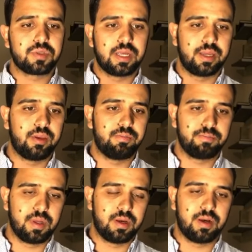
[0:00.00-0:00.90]
like,
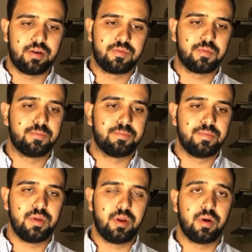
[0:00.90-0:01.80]

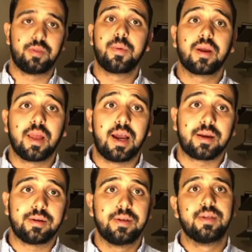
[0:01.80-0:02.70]
at 3 o'clock,
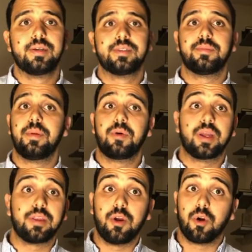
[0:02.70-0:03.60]
some people
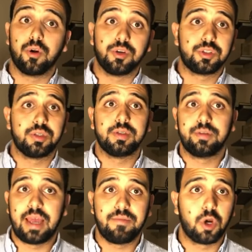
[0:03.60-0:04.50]
get the urge to
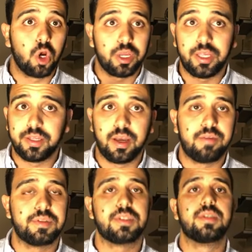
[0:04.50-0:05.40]
have a cookie in the office,